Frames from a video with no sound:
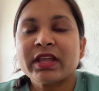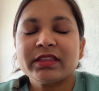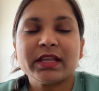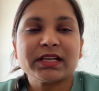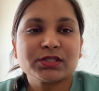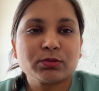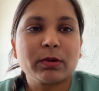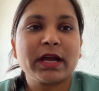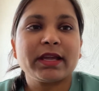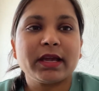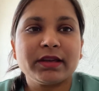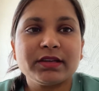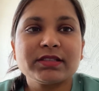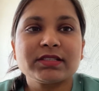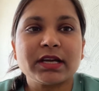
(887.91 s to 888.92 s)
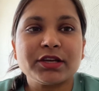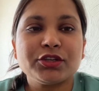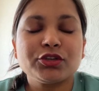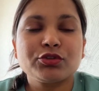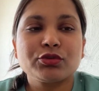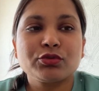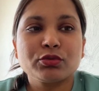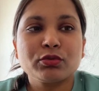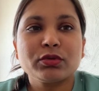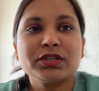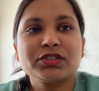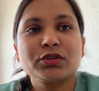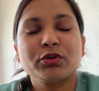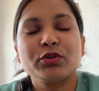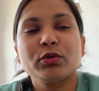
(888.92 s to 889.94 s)
That's why I decided to do it,
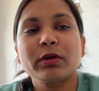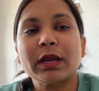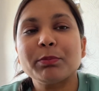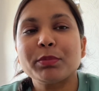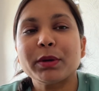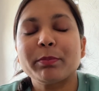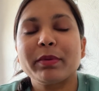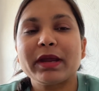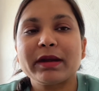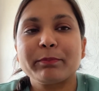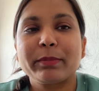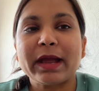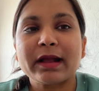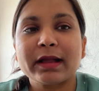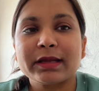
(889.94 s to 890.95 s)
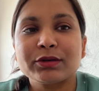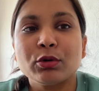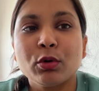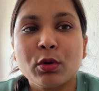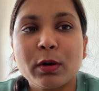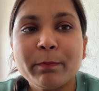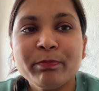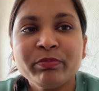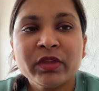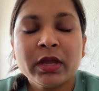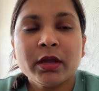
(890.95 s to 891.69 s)
so you can prepare back at home.